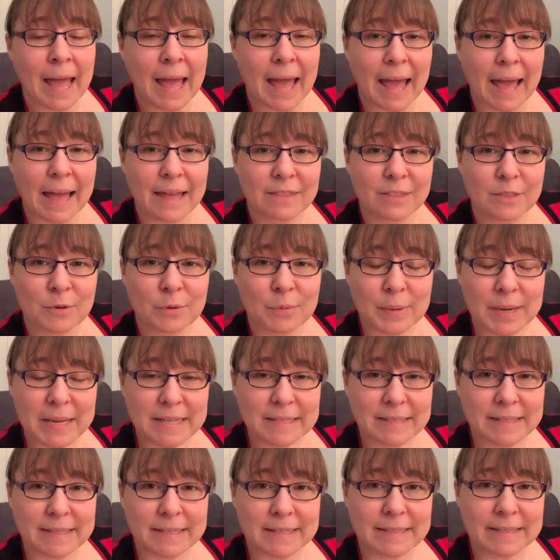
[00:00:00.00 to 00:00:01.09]
And the
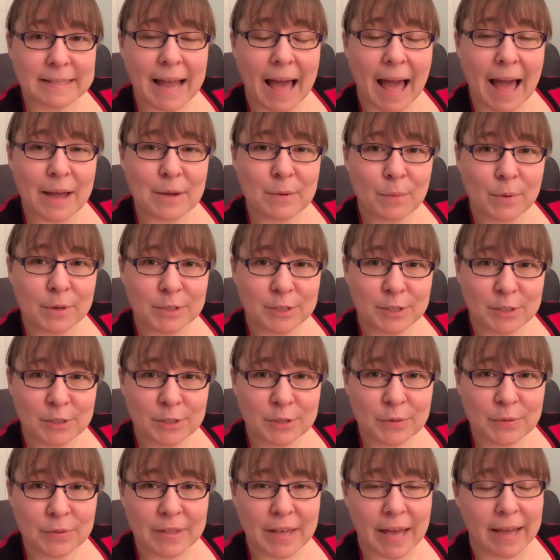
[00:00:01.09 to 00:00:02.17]
reason I want to
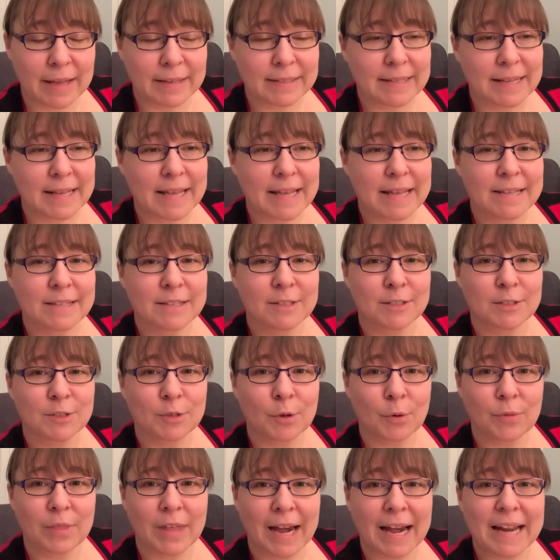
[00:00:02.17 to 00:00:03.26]
do that is
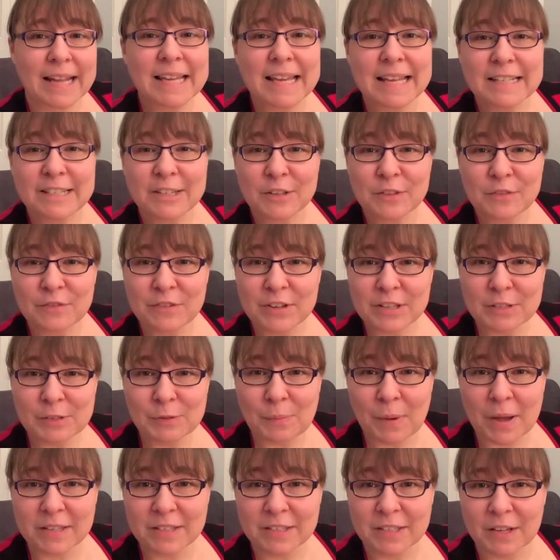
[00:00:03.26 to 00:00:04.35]
so that I can convince
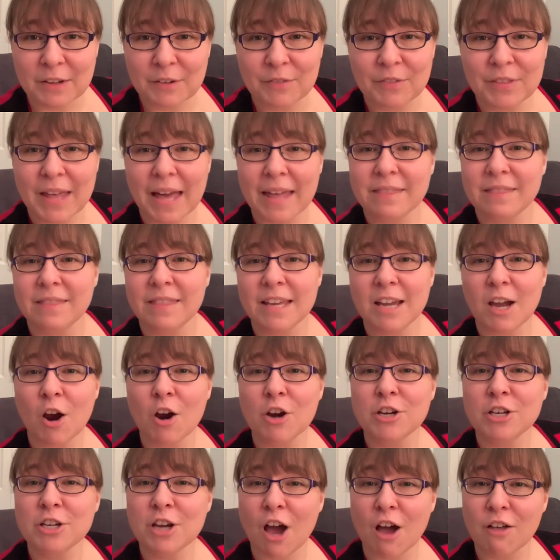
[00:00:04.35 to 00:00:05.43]
myself that they are
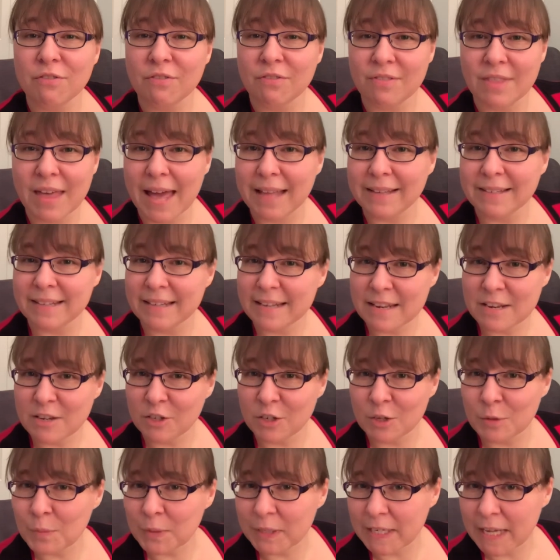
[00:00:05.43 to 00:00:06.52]
not that
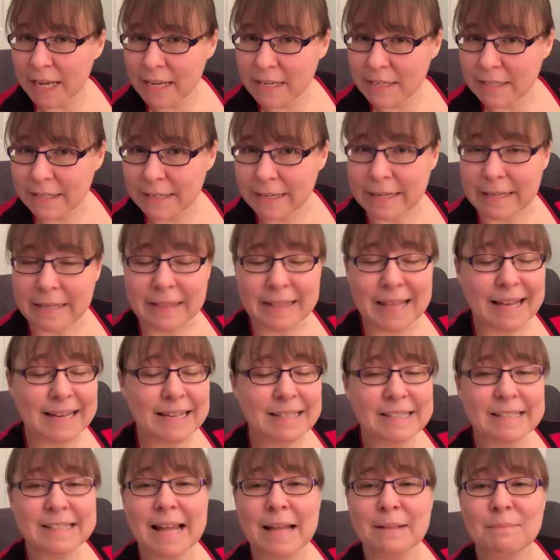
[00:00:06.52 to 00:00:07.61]
intimidating, that
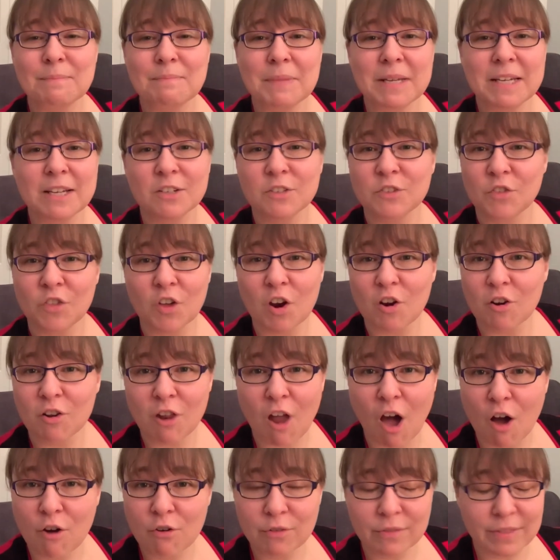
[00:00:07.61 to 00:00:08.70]
it's not because they're
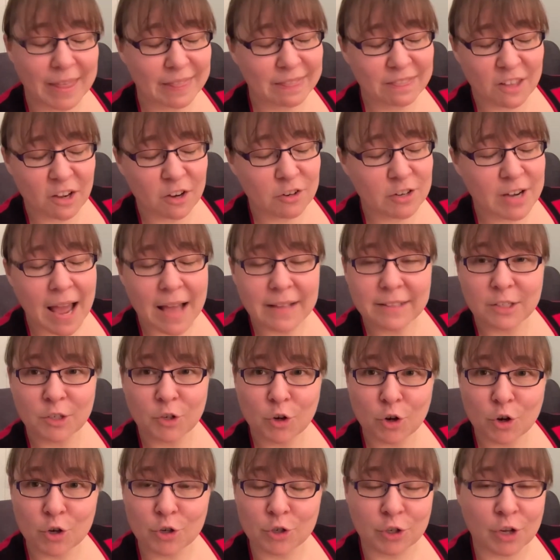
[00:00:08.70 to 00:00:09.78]
long that they're not
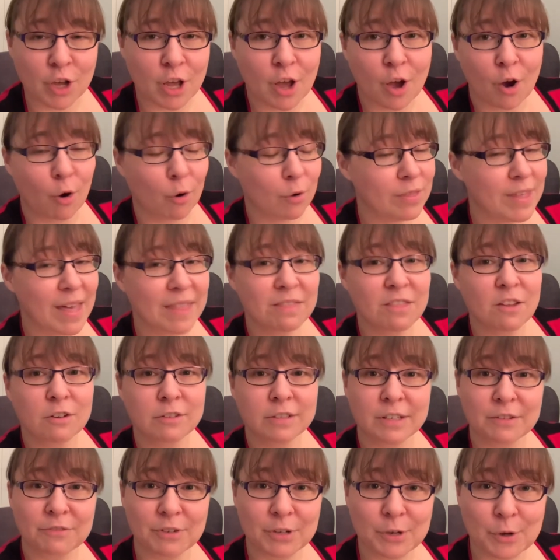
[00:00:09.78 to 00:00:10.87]
good or that they're
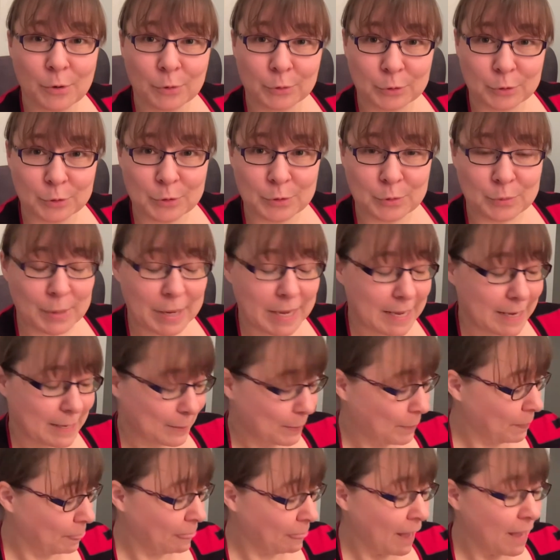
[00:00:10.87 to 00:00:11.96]
difficult to read.
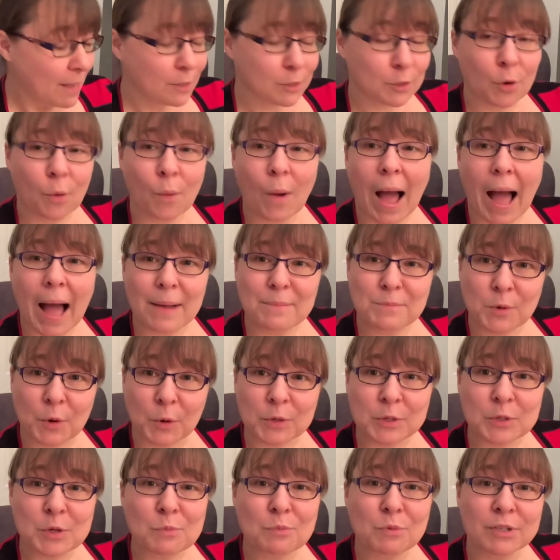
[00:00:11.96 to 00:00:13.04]
So I'm
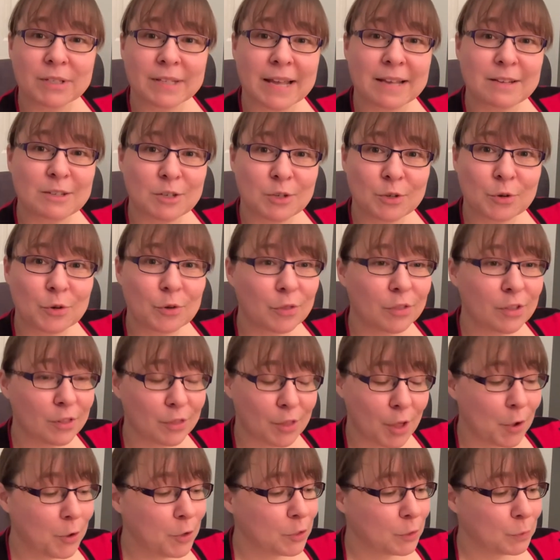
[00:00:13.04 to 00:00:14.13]
going to present you the
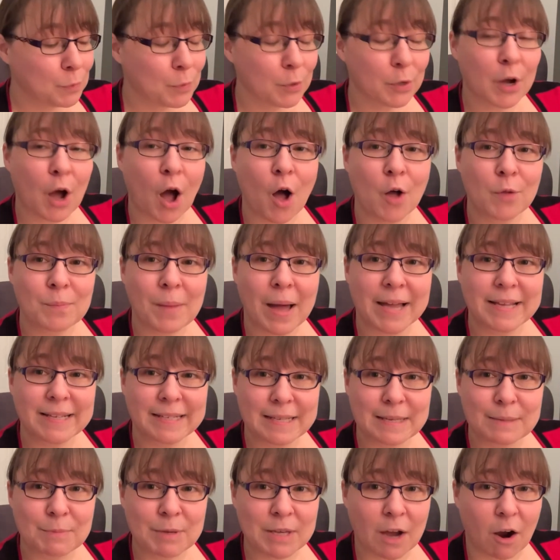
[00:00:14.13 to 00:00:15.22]
longest book on my
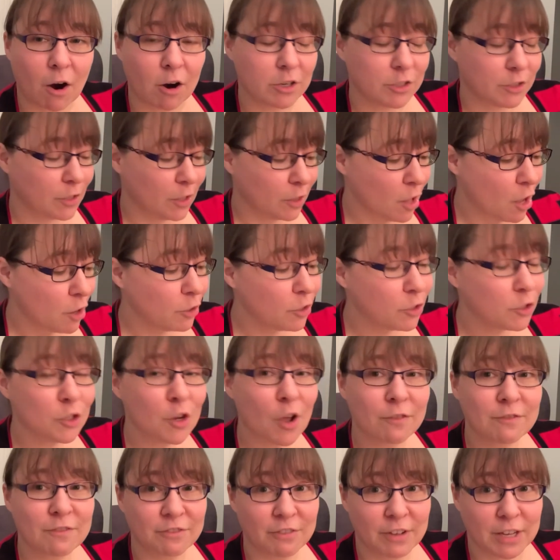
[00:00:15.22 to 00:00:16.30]
TBRs, the longest
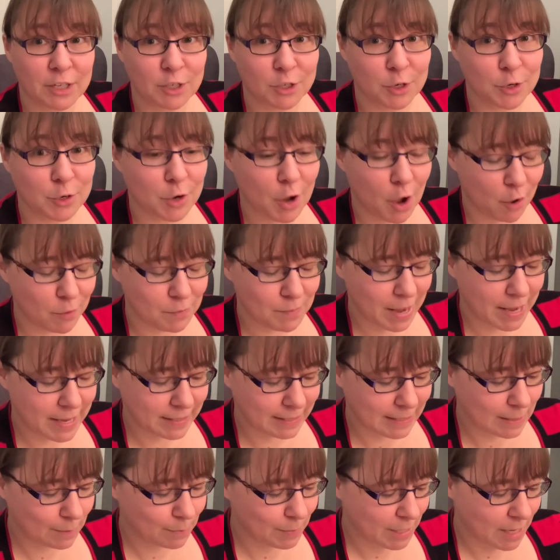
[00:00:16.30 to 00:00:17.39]
nonfiction on my
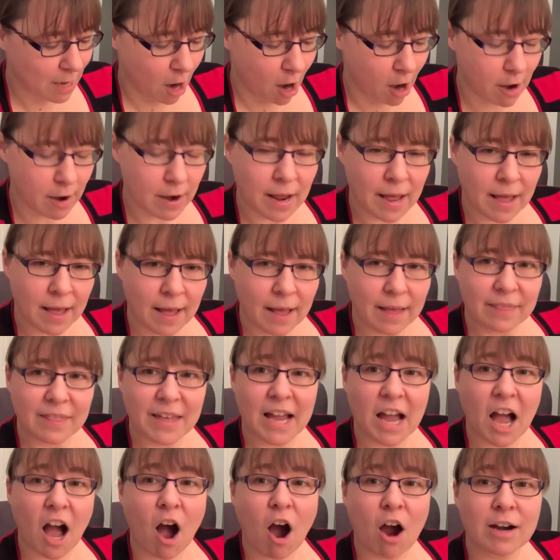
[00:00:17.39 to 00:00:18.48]
TBR.
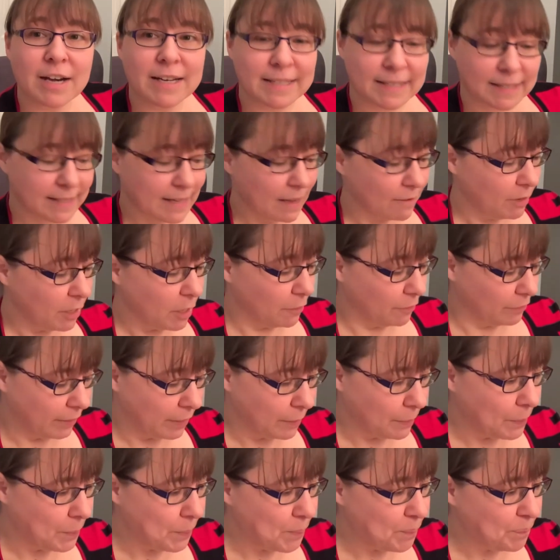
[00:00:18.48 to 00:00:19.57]
There are seven of
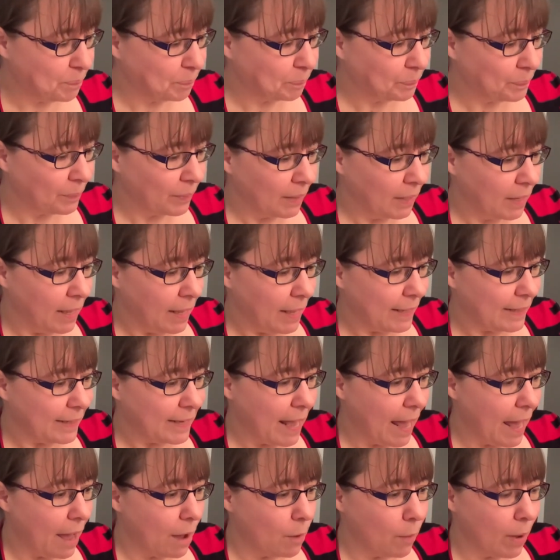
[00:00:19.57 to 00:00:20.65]
them
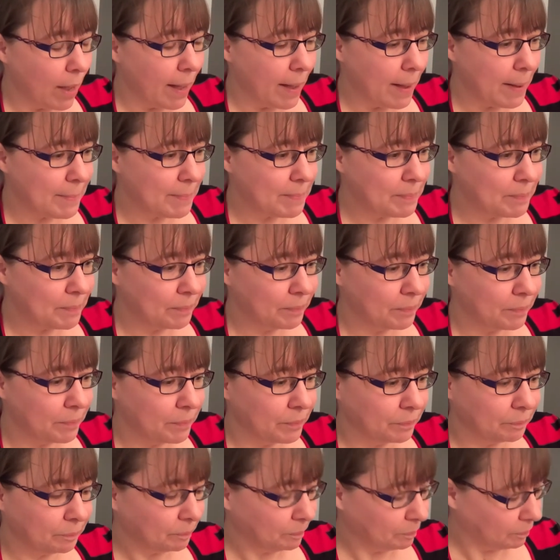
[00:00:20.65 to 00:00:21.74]
now, um,
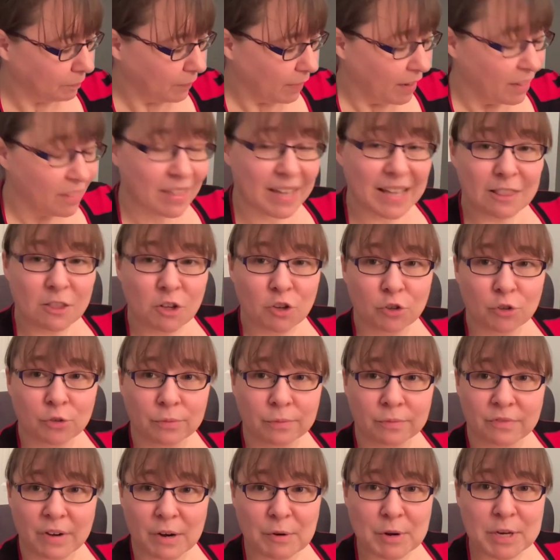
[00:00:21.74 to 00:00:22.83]
they look
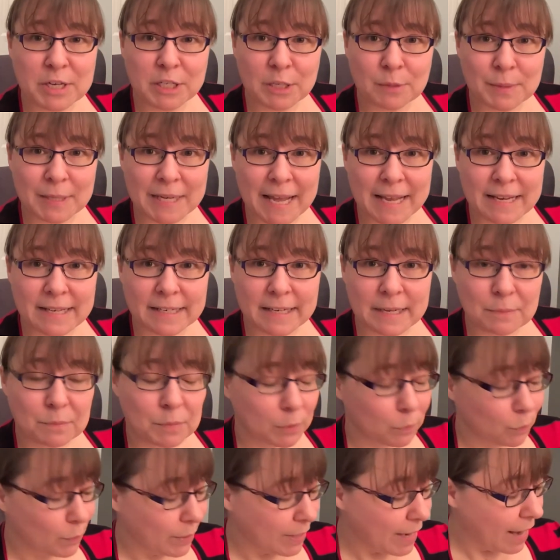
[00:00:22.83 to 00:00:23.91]
very intimidating,
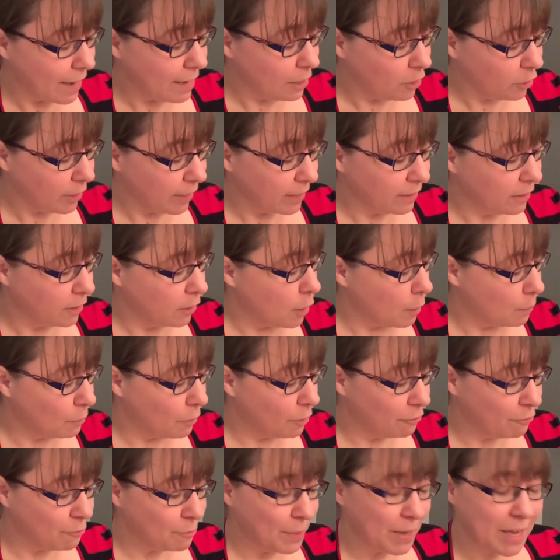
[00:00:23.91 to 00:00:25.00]
but when I look at the number
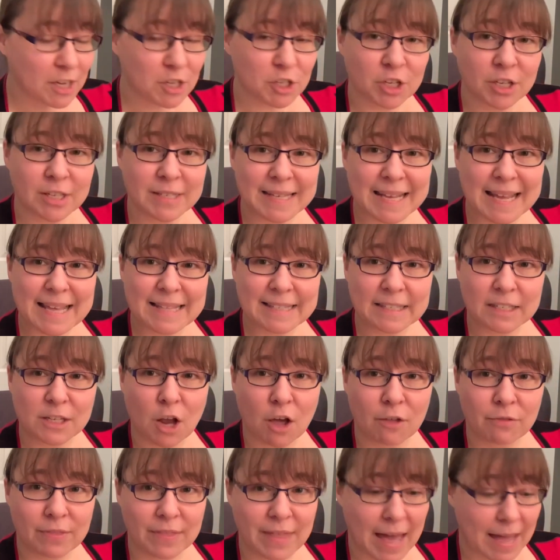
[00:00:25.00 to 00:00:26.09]
of pages, it's
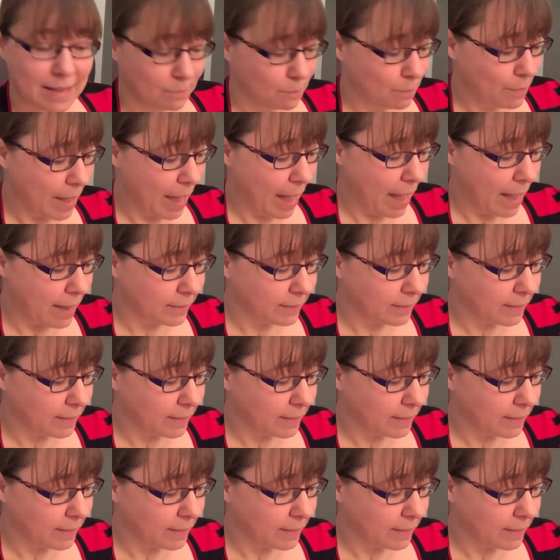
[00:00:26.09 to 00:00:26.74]
not that bad.